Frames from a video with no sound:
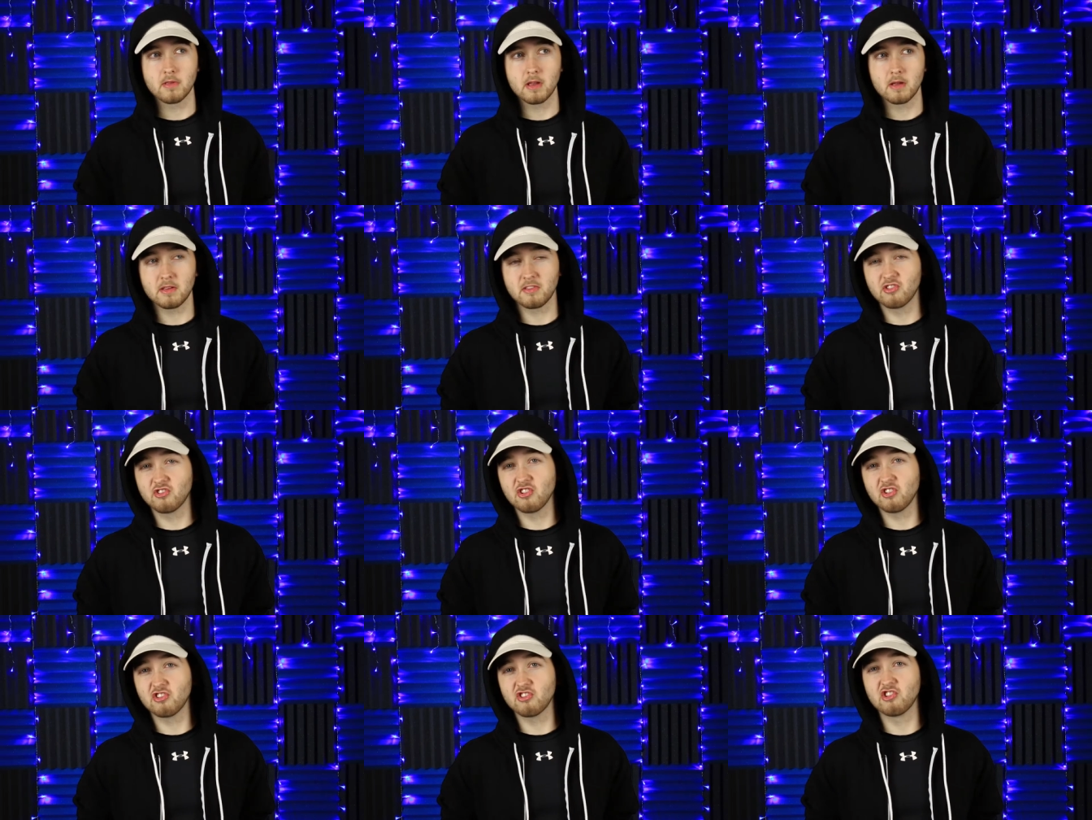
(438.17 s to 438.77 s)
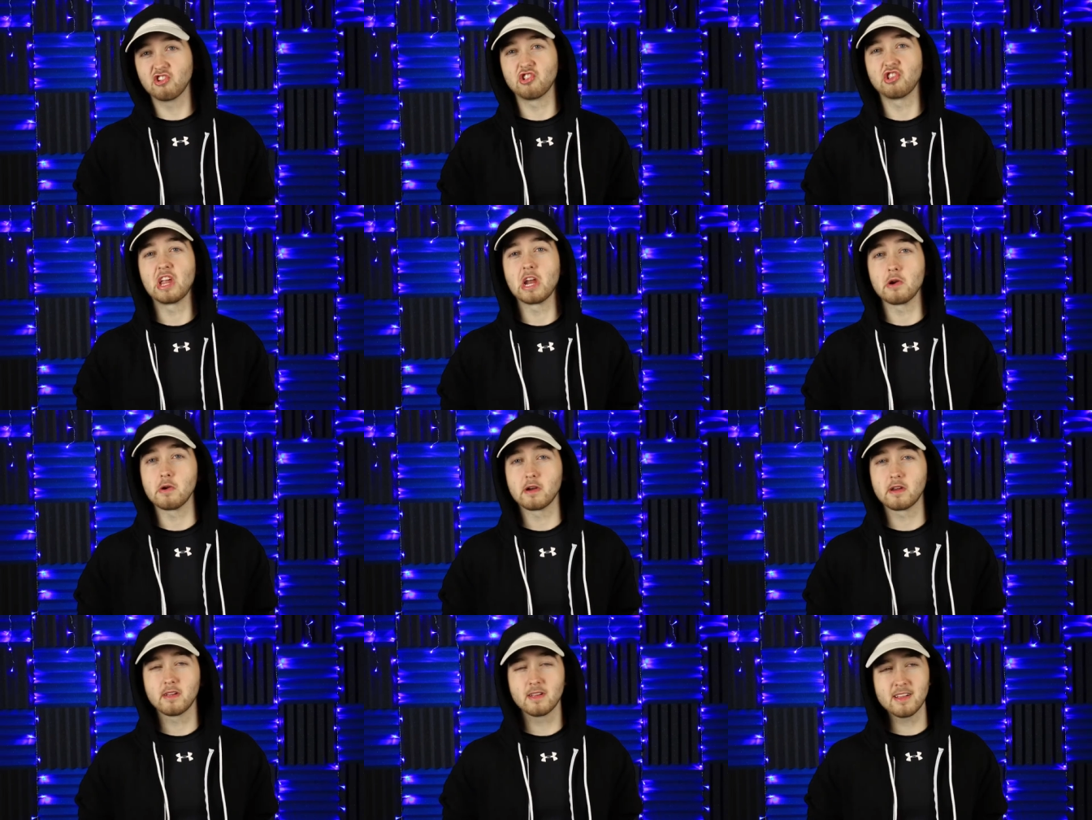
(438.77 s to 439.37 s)
It's just
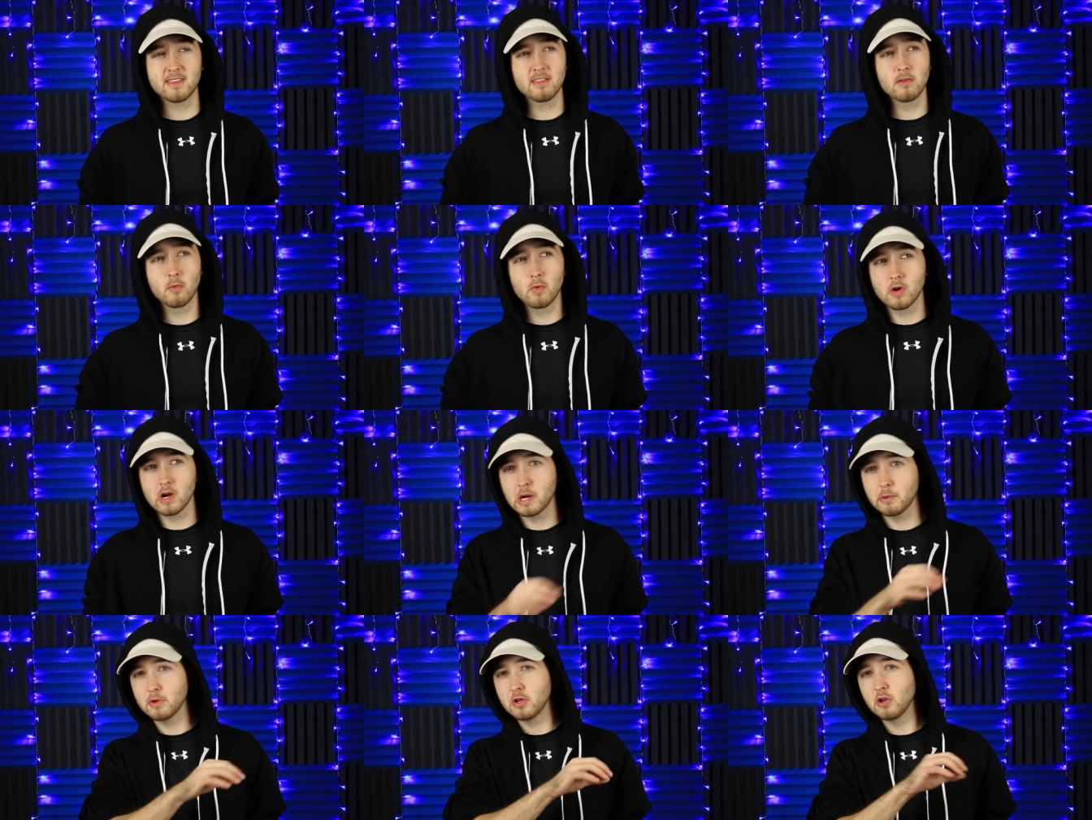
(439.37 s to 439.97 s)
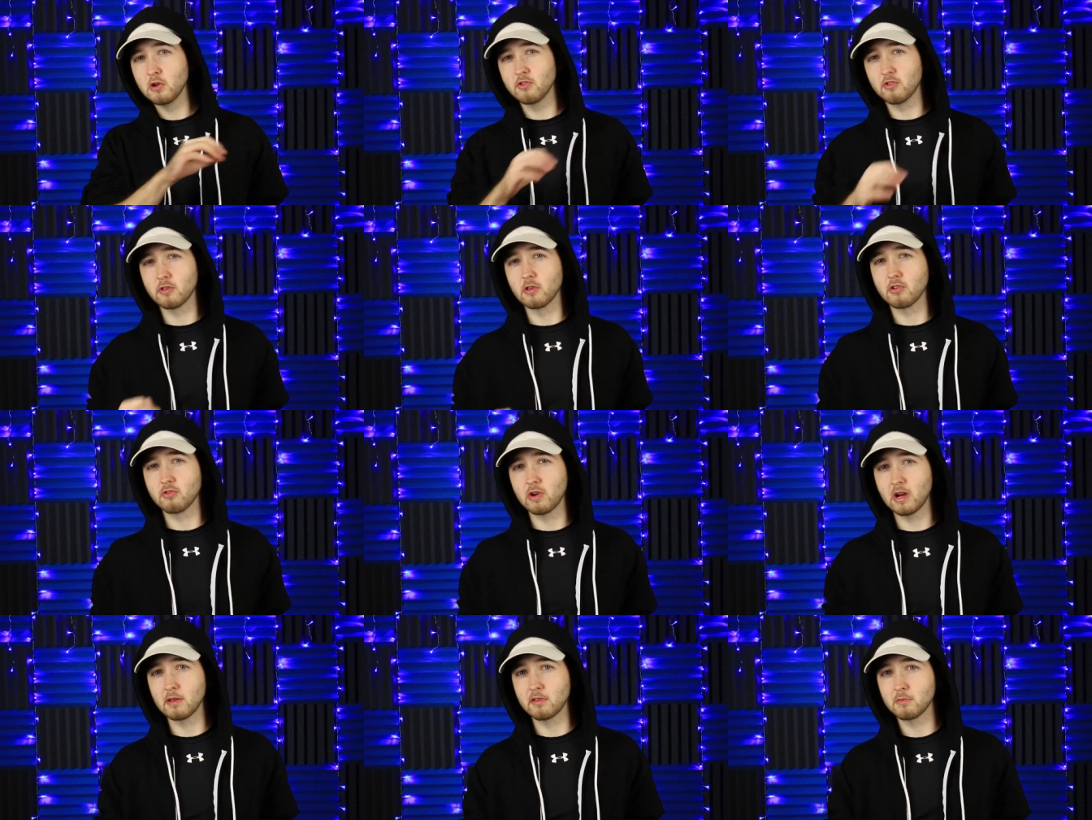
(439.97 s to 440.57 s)
generic. That's the word I would use to
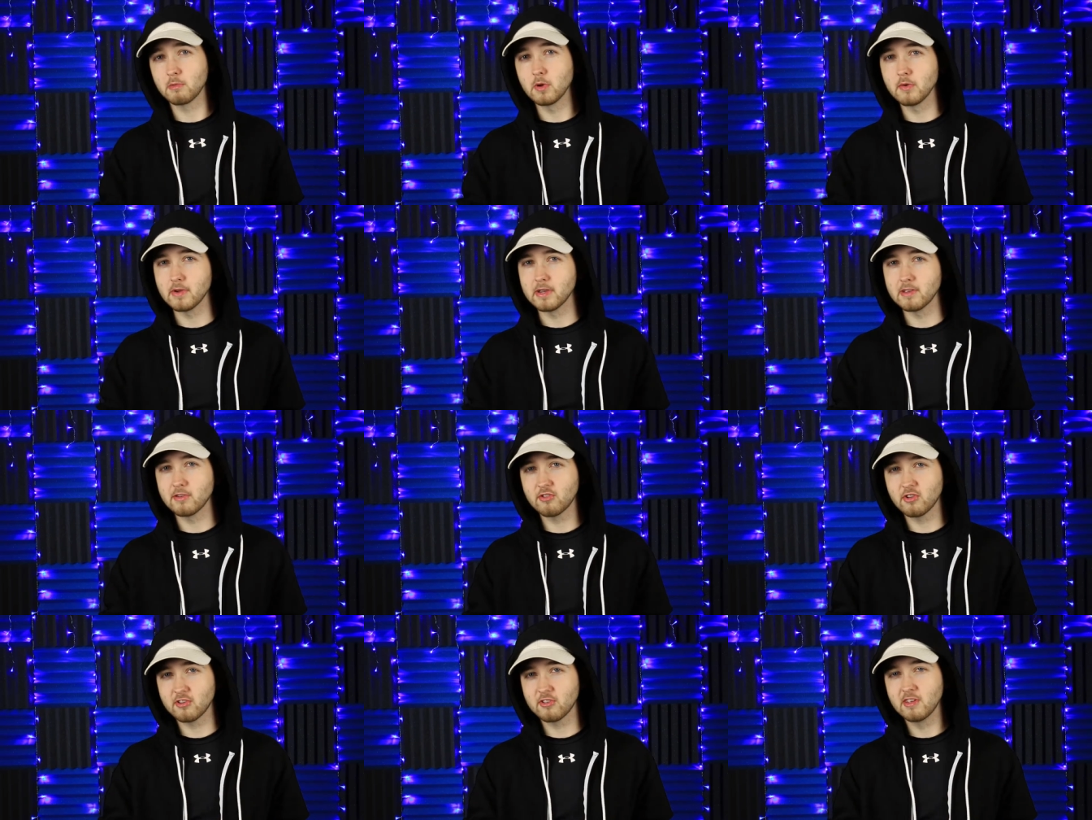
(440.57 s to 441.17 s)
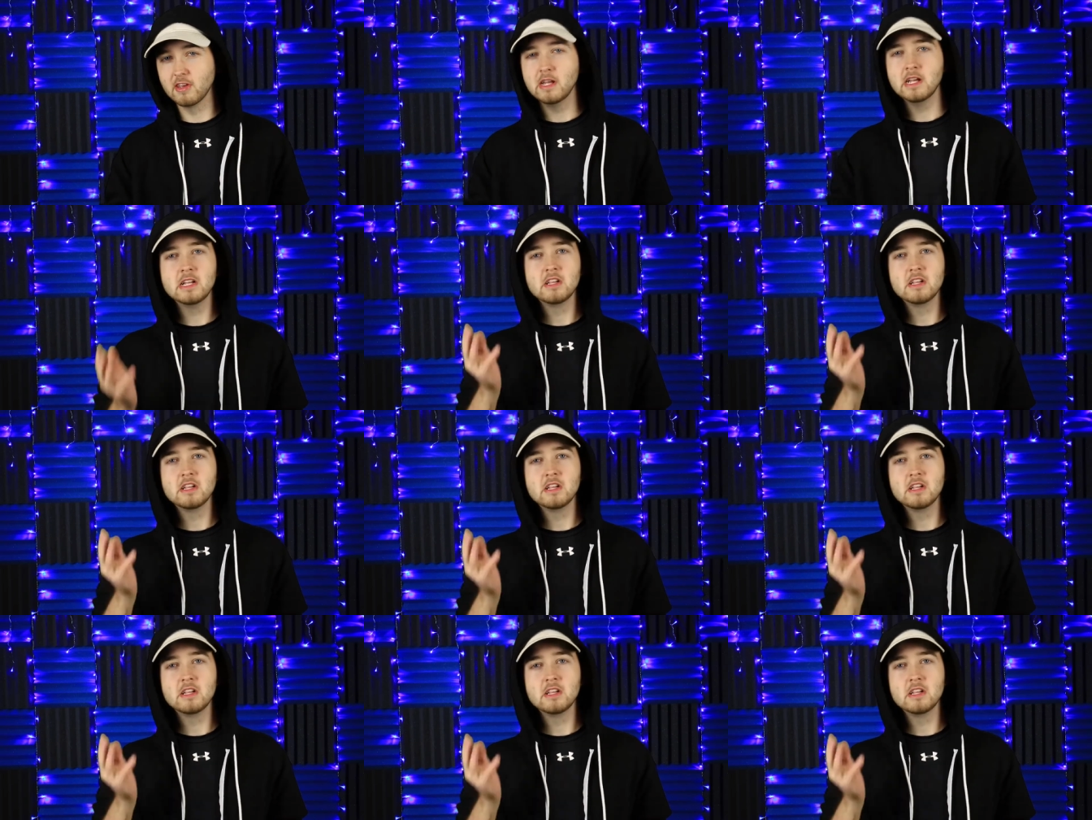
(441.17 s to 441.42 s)
describe this movie. It's just